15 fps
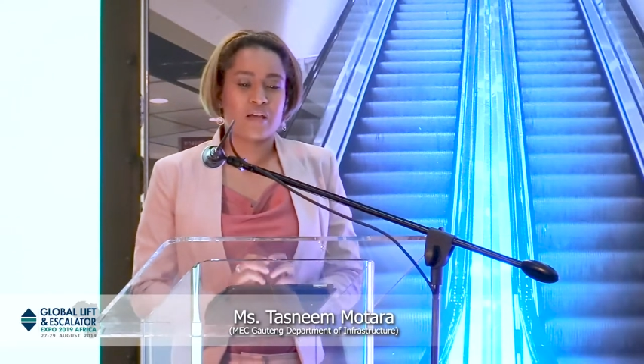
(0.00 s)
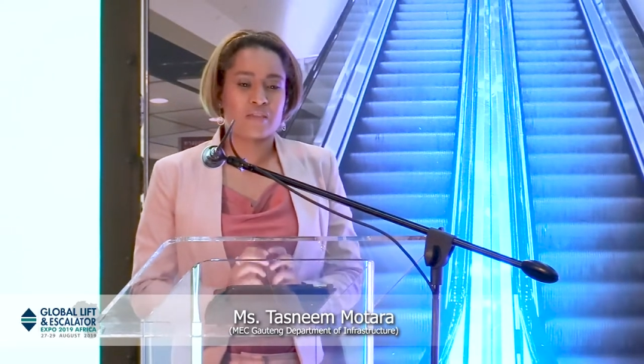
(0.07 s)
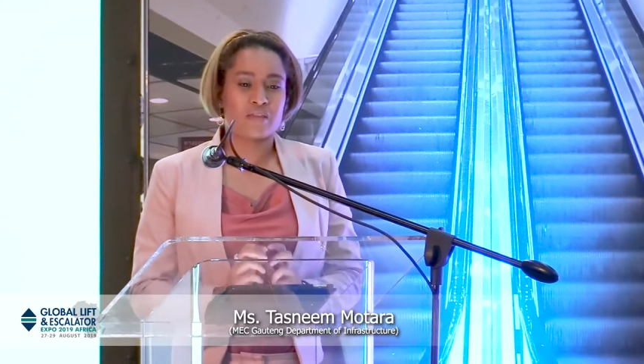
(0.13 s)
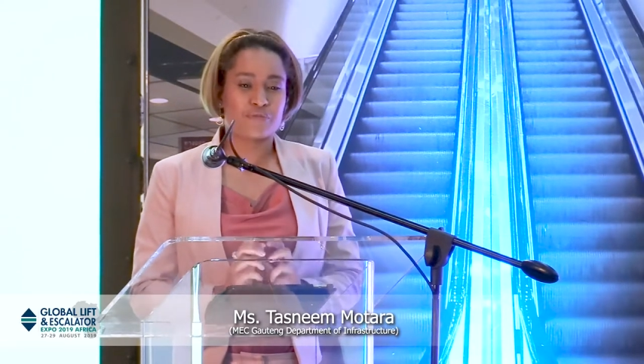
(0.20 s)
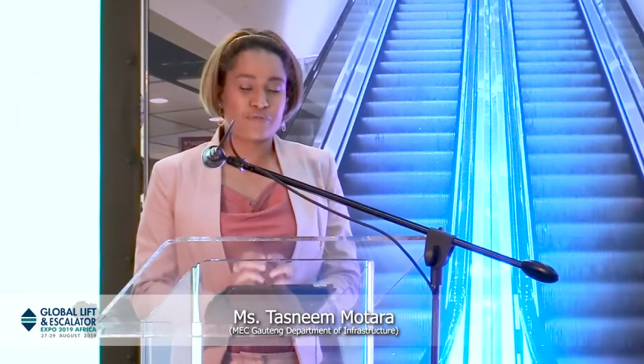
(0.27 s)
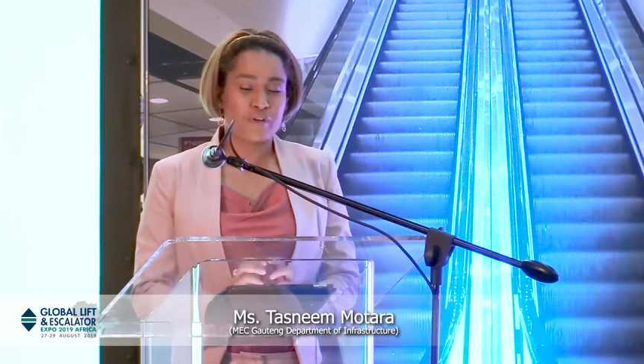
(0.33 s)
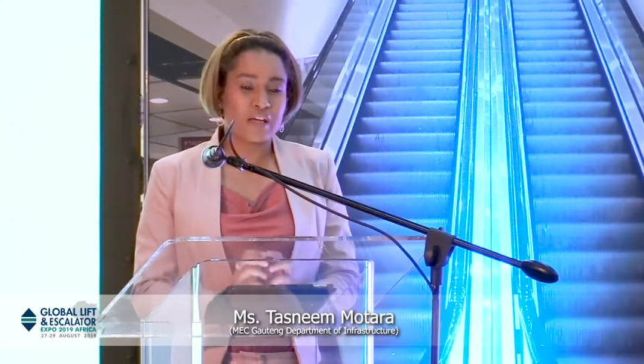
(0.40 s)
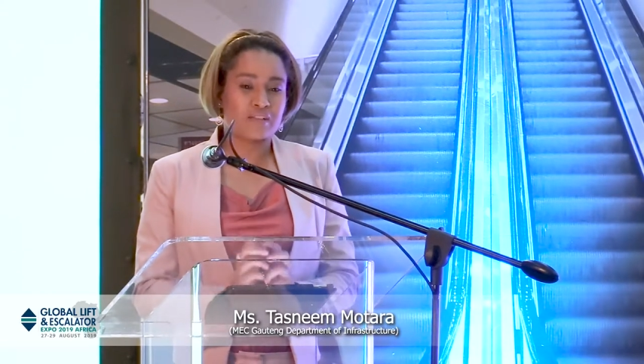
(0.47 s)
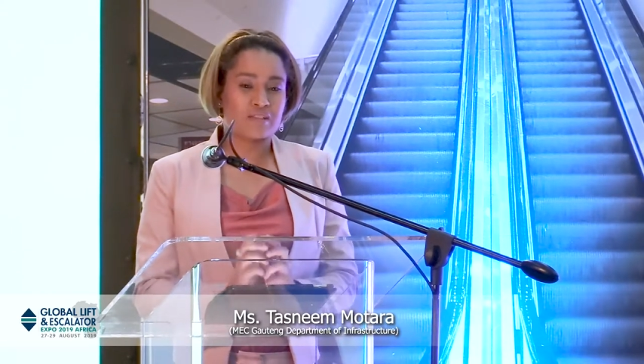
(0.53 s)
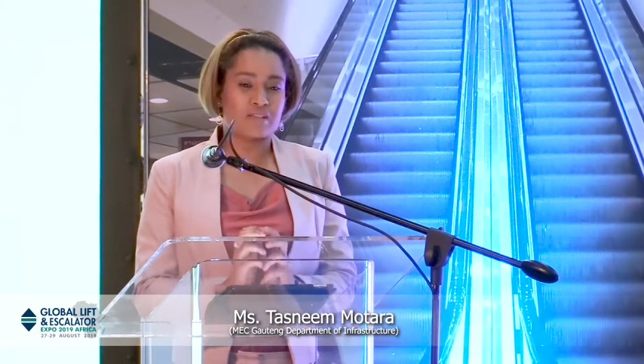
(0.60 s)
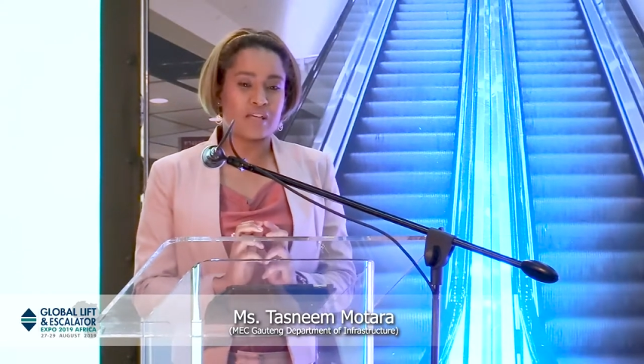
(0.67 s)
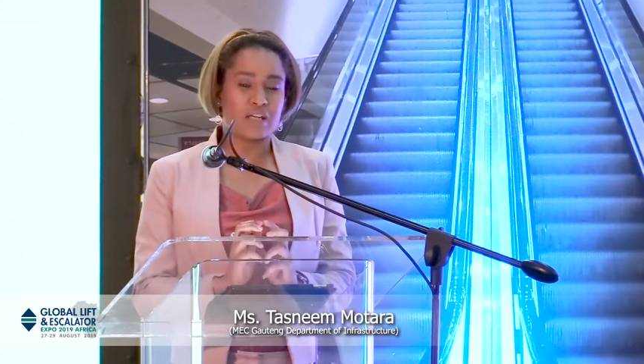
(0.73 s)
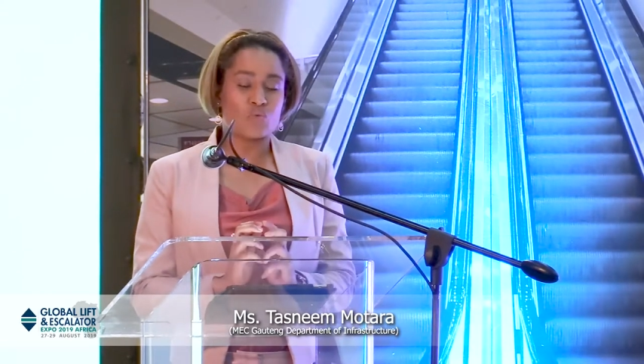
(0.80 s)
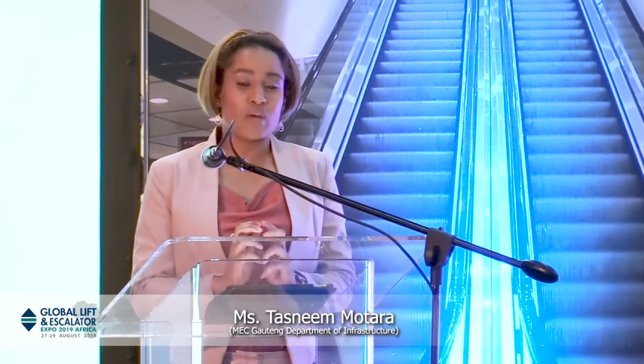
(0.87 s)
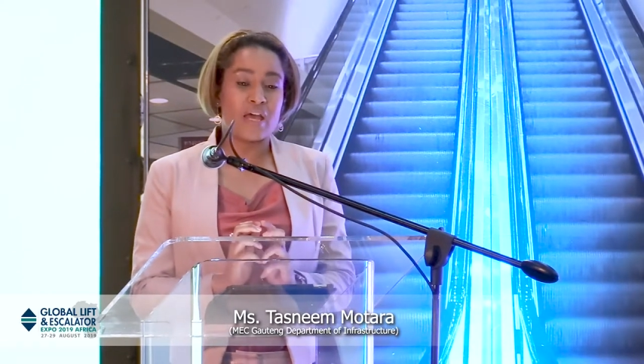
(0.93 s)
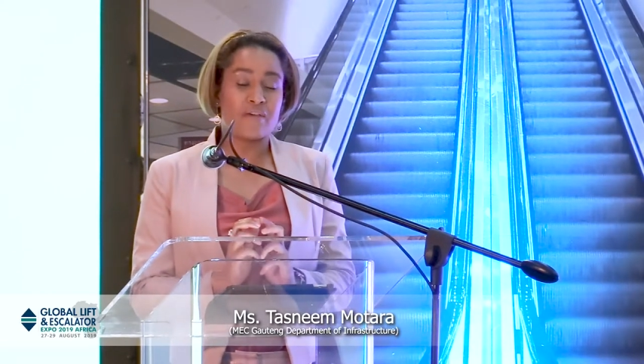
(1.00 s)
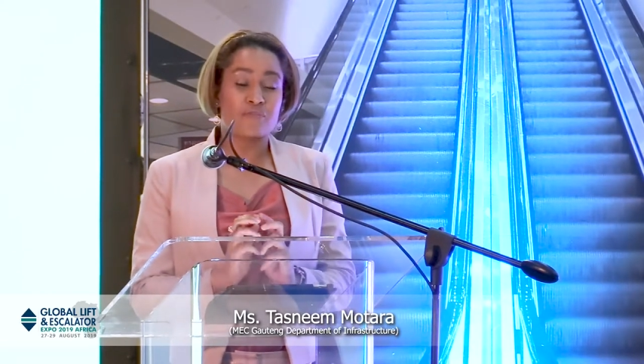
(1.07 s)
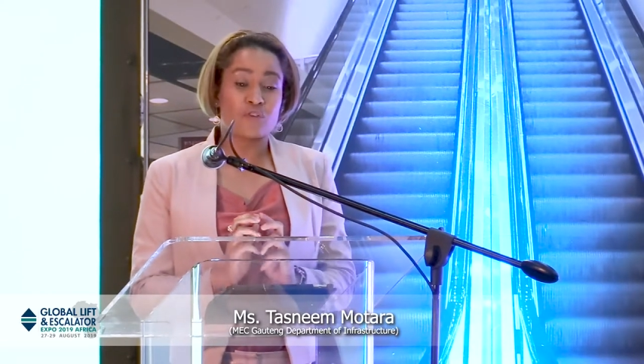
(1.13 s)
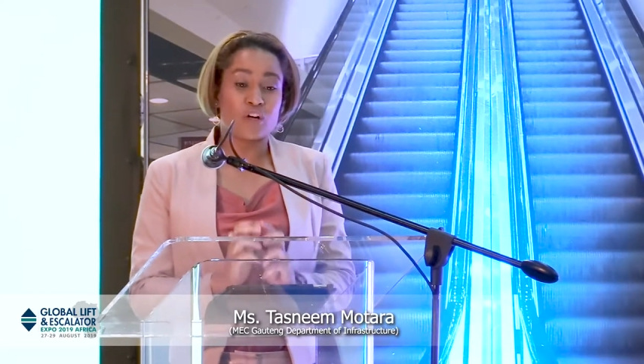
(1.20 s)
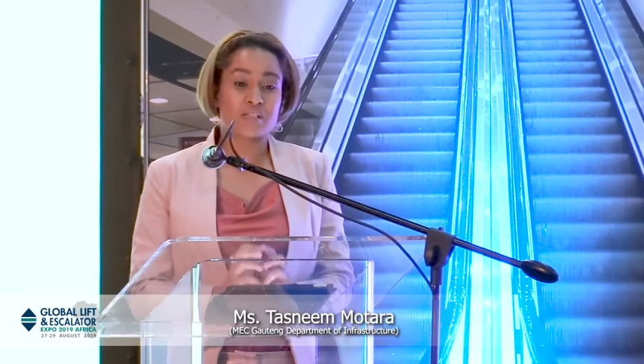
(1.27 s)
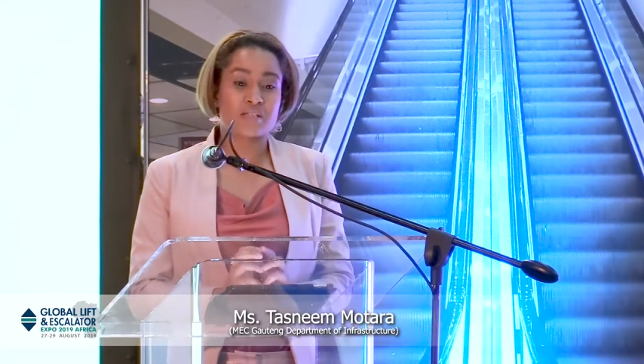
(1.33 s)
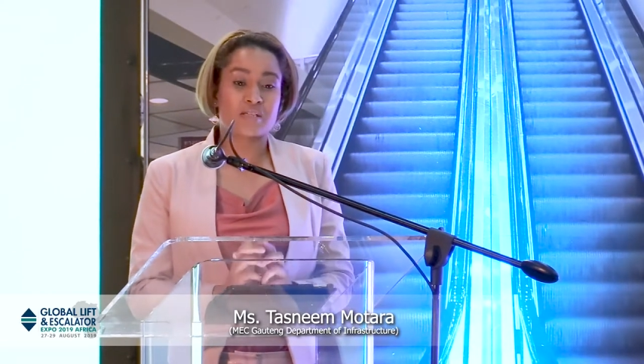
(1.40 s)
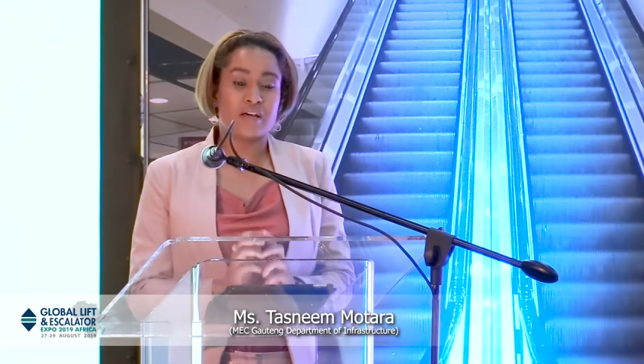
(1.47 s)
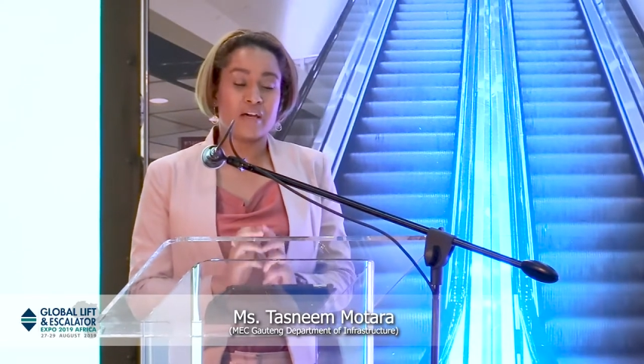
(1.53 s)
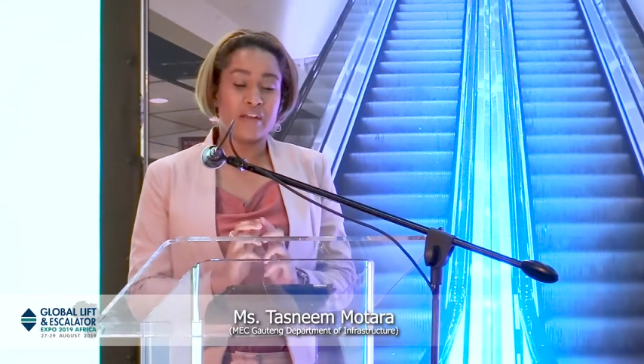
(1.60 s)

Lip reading: the fact that we have got